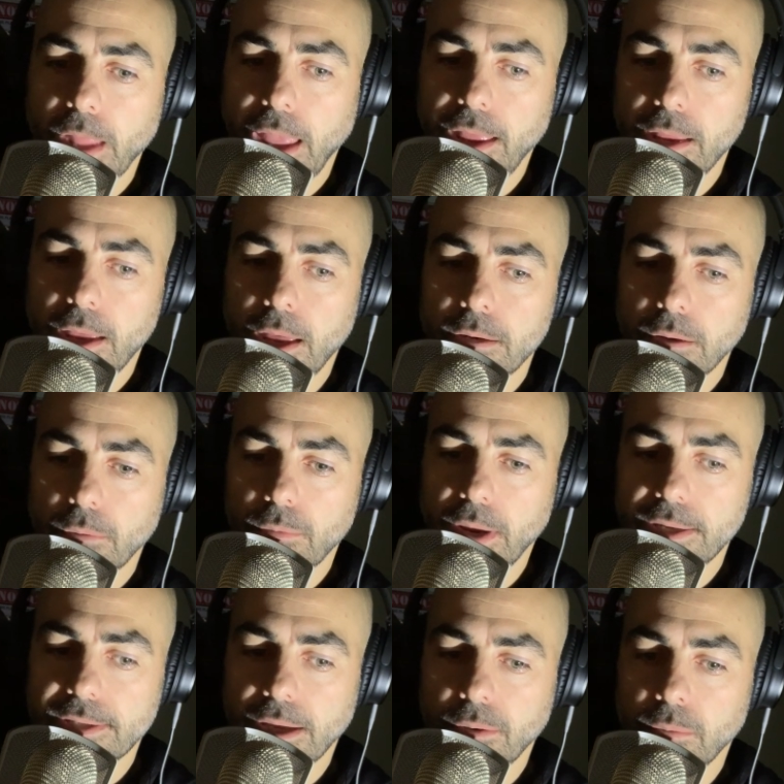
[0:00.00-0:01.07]
and
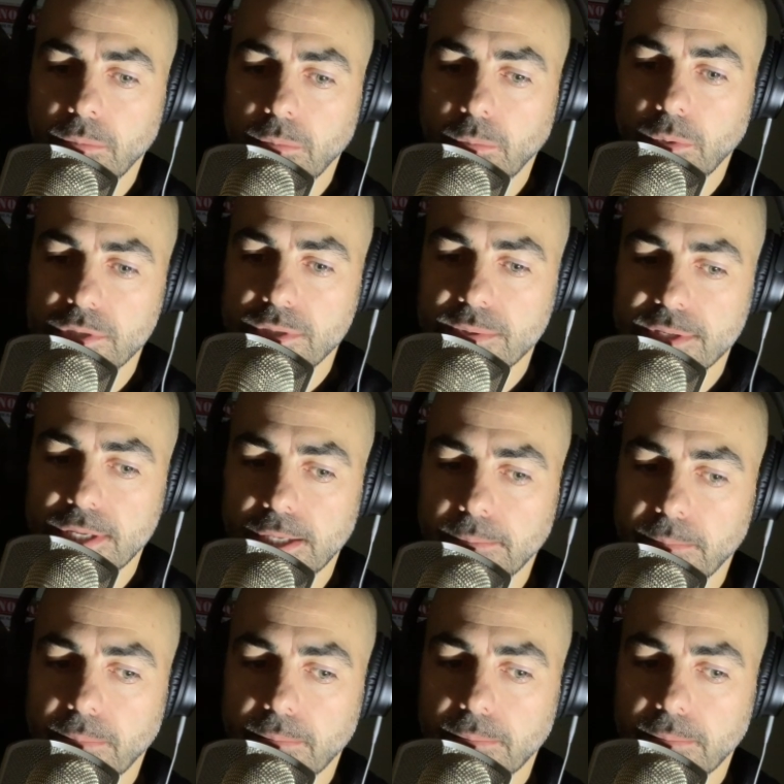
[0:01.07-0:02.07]
write down what you see.